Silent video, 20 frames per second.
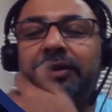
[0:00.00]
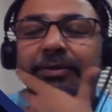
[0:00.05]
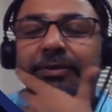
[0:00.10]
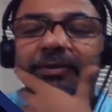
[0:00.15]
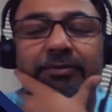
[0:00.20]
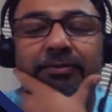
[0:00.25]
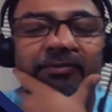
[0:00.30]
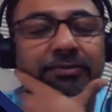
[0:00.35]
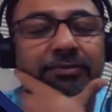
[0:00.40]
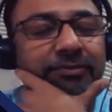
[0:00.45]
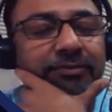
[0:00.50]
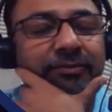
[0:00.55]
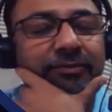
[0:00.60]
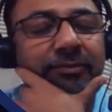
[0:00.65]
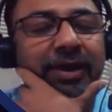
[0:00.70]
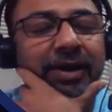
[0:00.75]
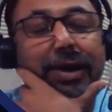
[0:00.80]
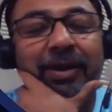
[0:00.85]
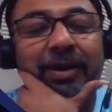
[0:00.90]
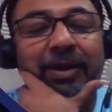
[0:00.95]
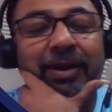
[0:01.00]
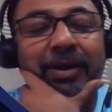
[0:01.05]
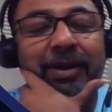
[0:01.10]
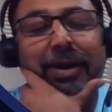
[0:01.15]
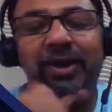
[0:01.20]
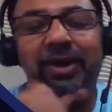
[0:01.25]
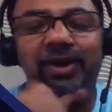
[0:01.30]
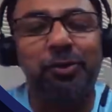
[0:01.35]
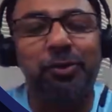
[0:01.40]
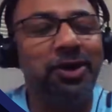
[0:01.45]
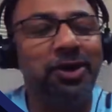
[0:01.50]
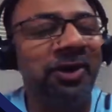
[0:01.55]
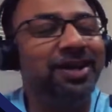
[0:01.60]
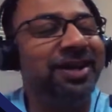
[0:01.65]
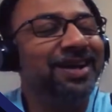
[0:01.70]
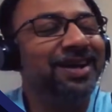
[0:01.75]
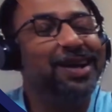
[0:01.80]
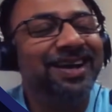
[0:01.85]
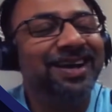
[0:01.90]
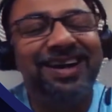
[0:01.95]
I'm actually pretty
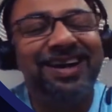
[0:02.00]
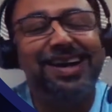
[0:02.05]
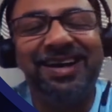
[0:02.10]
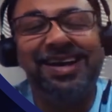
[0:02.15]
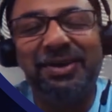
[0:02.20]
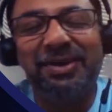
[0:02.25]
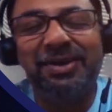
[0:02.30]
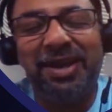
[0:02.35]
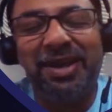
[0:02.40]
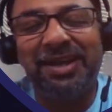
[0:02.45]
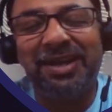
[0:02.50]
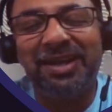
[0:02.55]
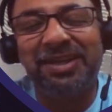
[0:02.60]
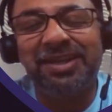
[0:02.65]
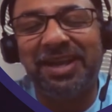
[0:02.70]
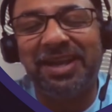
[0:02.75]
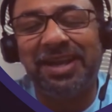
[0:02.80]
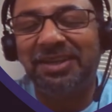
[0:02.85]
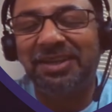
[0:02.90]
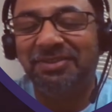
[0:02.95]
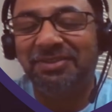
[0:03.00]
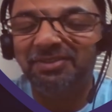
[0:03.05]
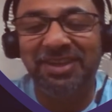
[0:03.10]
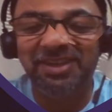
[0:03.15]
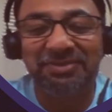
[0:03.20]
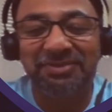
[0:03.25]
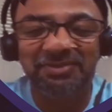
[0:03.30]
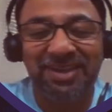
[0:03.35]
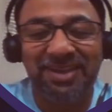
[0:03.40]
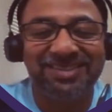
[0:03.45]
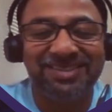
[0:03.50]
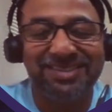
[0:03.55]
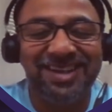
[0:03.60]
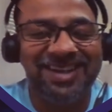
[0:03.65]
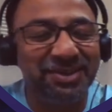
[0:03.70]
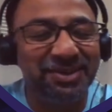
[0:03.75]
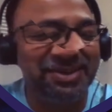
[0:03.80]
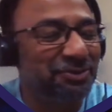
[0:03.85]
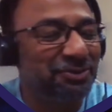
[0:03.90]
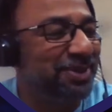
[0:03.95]
old. 1993 is when I
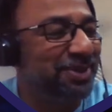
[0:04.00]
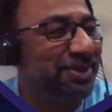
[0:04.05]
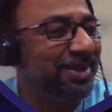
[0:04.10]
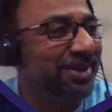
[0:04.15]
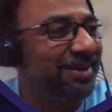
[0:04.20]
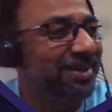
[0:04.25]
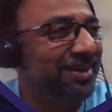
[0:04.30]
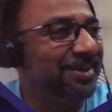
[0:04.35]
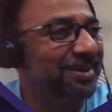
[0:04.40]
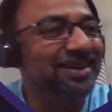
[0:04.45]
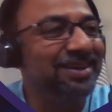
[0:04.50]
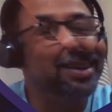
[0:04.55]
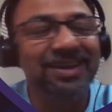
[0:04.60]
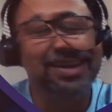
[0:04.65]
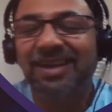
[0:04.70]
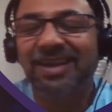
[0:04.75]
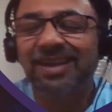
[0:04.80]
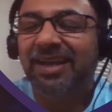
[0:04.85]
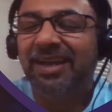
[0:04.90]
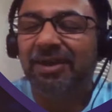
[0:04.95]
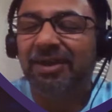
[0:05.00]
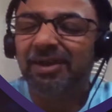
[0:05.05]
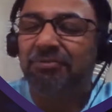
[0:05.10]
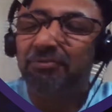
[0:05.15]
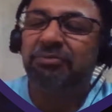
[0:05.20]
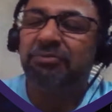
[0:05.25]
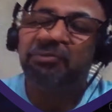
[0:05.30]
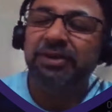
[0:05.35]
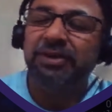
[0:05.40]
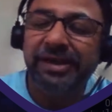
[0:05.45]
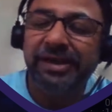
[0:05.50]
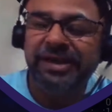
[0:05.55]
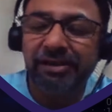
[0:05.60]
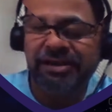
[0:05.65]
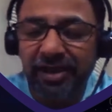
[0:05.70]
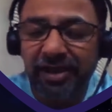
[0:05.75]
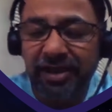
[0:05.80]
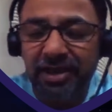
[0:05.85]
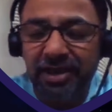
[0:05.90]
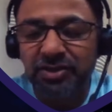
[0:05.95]
started off my career.
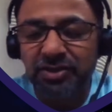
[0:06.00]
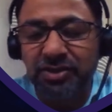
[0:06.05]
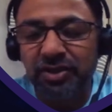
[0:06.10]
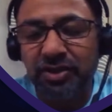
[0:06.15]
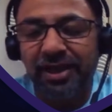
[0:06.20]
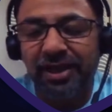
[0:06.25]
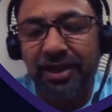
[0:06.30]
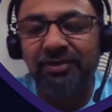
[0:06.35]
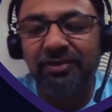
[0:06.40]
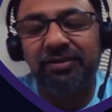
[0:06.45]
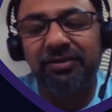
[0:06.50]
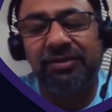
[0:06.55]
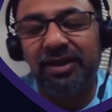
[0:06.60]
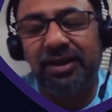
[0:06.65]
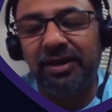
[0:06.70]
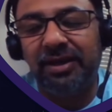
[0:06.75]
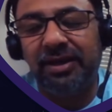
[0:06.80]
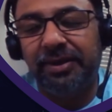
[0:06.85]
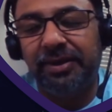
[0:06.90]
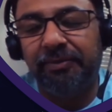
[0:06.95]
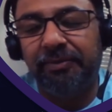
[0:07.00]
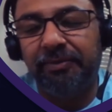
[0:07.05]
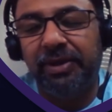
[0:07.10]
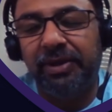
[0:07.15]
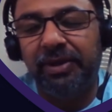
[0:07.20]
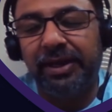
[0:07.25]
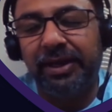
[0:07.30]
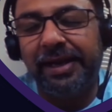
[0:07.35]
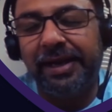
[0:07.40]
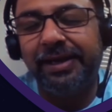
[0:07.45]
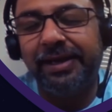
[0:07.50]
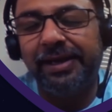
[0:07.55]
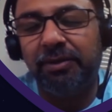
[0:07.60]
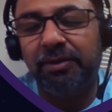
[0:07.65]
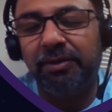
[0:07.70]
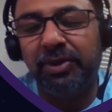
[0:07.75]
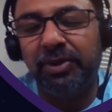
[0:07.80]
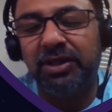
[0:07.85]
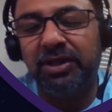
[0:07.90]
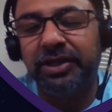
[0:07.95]
Did various things, but
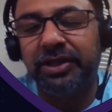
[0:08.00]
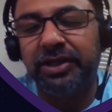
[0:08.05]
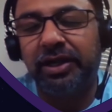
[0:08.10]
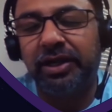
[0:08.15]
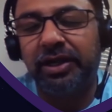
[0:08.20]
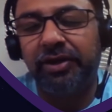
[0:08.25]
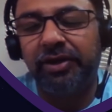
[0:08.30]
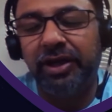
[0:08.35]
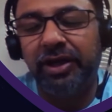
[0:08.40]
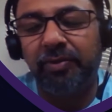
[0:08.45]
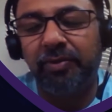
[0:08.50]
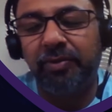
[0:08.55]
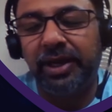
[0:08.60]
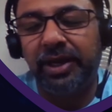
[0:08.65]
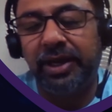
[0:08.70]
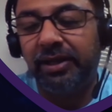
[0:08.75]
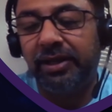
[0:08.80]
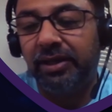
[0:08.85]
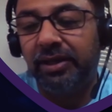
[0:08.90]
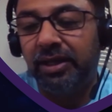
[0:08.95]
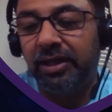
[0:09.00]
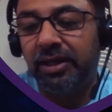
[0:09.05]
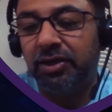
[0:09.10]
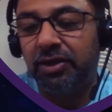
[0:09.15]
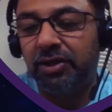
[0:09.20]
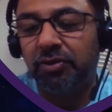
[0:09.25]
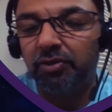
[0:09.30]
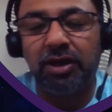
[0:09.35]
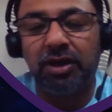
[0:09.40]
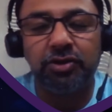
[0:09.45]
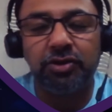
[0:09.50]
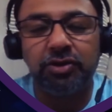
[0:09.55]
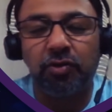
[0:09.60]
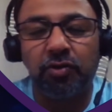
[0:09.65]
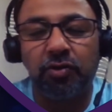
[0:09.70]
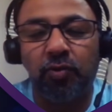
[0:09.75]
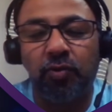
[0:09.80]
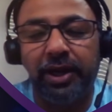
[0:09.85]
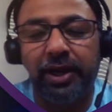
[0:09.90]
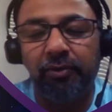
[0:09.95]
ended up in the security domain in the year
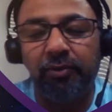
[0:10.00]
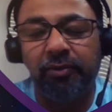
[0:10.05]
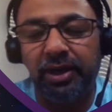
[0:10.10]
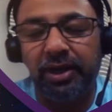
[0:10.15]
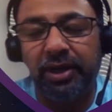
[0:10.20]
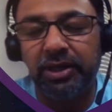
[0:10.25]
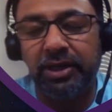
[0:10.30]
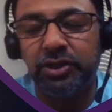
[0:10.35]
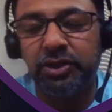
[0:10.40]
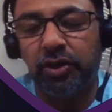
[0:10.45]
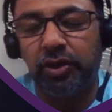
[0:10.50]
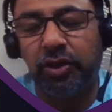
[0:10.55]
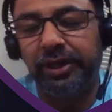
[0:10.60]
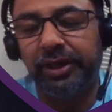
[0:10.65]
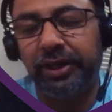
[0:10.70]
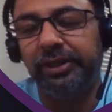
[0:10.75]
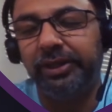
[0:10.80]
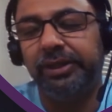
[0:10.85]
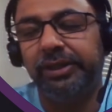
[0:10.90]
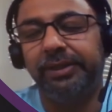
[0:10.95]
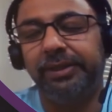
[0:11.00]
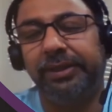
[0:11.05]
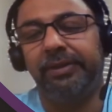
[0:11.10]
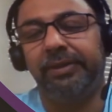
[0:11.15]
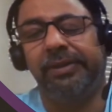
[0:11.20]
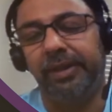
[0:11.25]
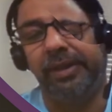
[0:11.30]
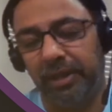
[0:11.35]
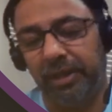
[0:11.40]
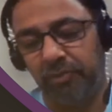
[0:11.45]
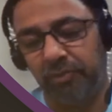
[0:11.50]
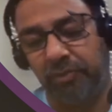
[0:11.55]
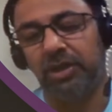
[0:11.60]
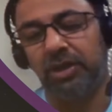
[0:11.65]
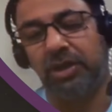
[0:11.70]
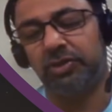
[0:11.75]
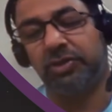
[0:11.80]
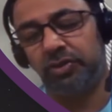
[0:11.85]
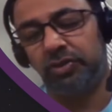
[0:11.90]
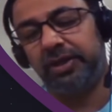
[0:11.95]
2001 when I joined a
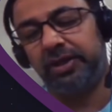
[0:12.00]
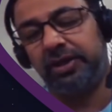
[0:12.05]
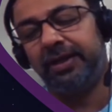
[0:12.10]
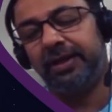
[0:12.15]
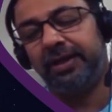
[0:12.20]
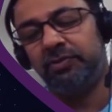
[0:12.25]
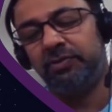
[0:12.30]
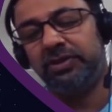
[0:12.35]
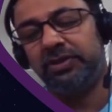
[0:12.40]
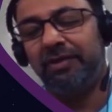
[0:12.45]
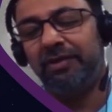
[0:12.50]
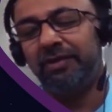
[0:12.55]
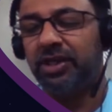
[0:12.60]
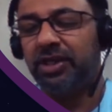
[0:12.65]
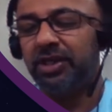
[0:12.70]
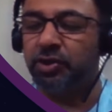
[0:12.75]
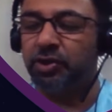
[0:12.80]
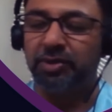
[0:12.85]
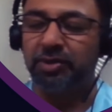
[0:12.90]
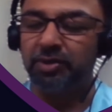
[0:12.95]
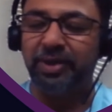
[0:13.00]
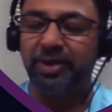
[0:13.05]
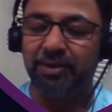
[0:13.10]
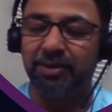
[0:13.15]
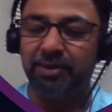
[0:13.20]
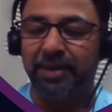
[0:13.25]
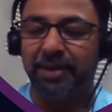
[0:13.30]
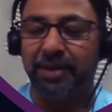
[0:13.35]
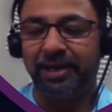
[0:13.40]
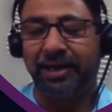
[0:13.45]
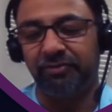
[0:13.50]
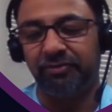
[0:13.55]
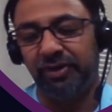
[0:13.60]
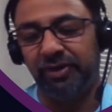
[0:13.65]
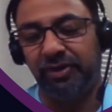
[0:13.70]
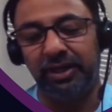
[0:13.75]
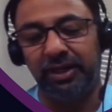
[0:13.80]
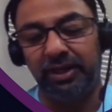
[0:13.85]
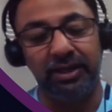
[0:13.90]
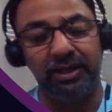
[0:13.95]
network associates, which eventually became
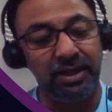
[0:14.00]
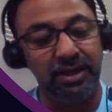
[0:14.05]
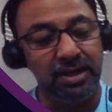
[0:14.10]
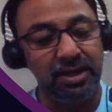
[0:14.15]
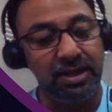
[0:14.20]
McAfee.